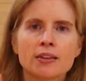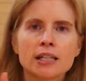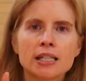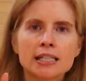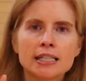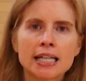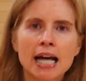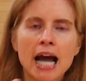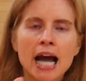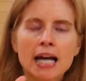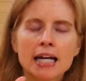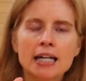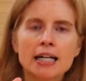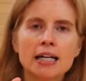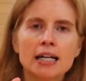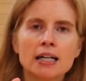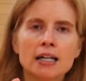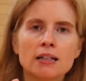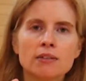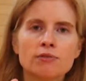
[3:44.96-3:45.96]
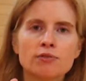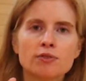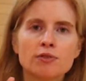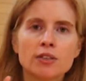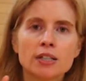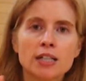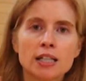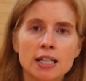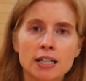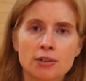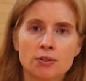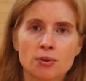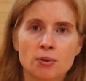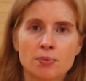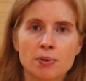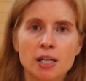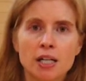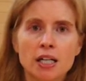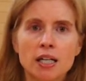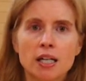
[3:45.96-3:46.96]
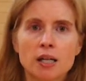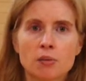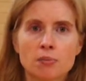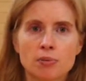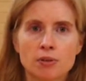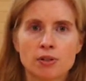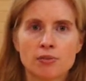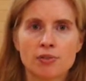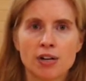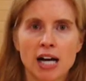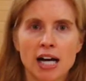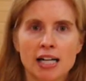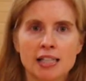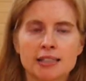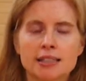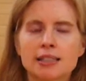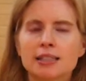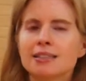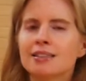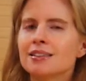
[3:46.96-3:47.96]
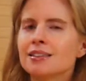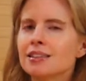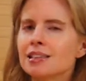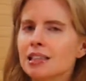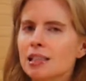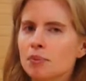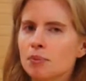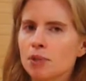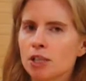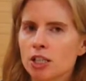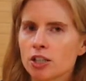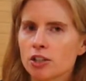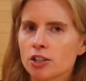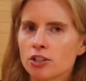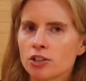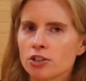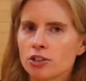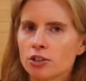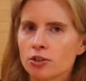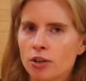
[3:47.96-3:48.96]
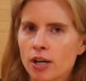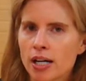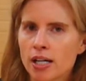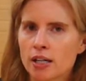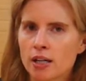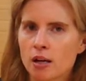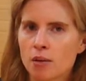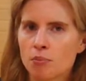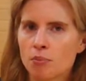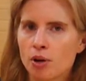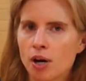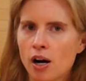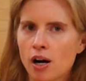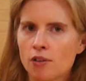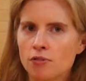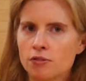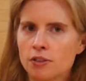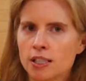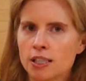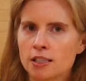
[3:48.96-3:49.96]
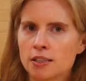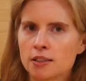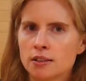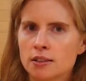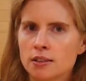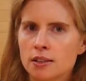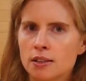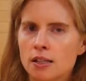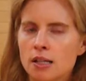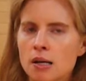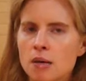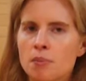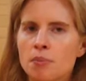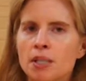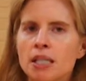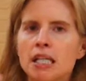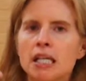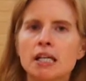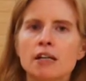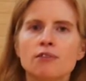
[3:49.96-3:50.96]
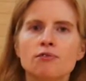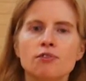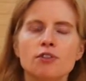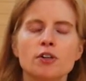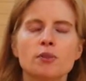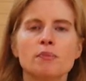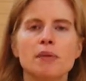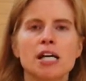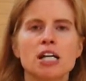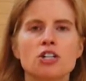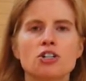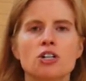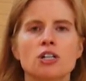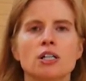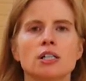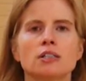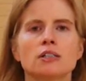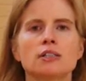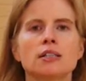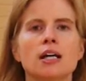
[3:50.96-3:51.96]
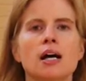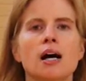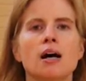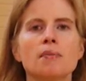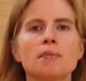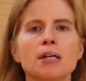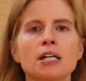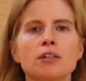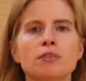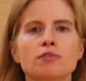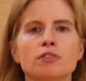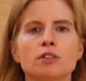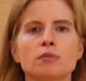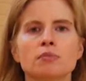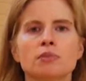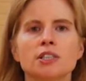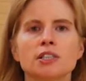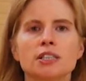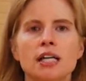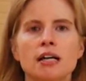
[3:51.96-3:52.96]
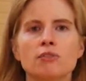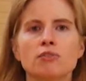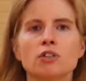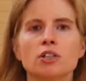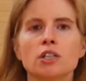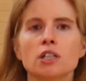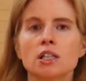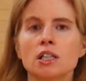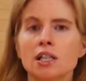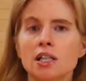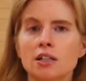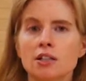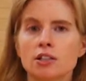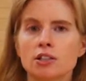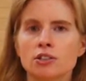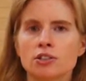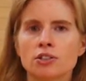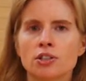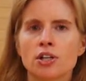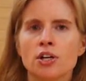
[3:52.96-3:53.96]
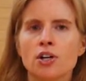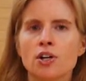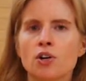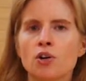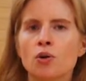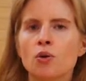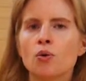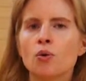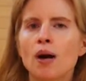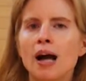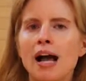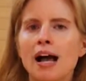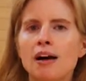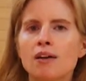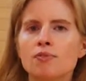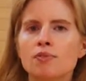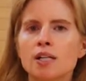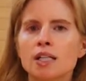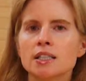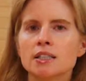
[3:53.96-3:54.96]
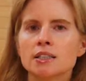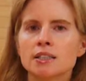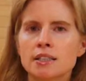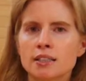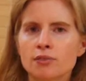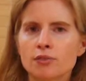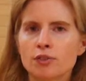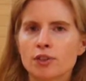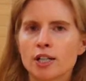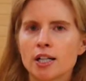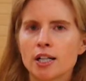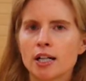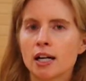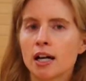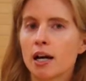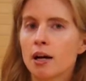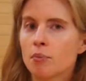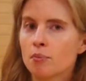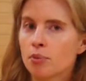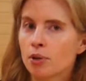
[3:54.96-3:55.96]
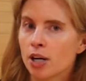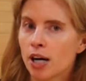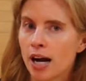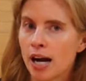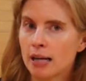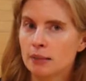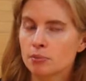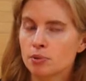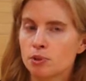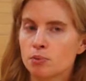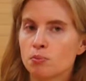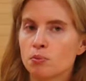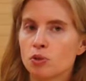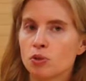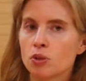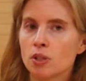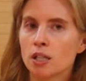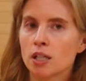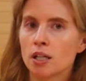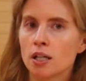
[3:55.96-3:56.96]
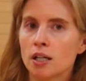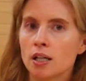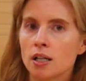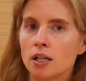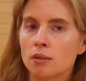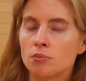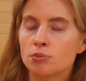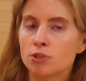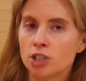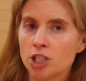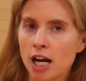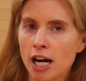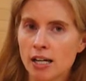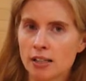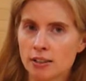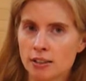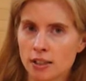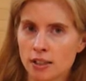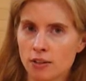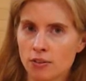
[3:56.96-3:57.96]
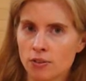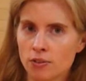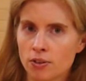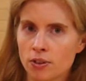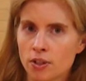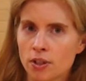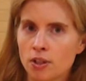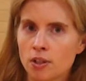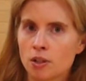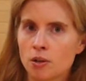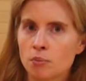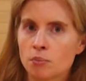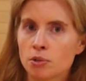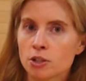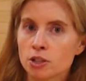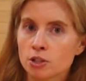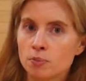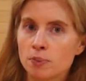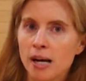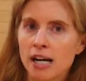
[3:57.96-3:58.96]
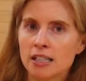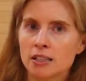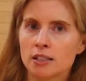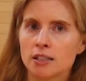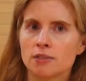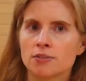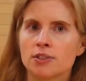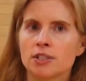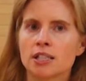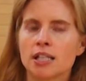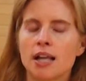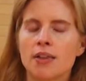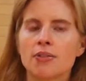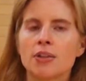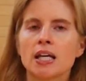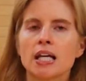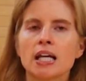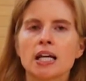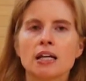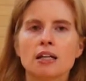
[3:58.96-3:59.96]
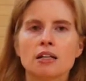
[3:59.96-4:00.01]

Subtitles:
The data Philanthropedia provides is similar to Great Nonprofits, but the information is coming from several leaders who have different and perhaps more objective perspectives than the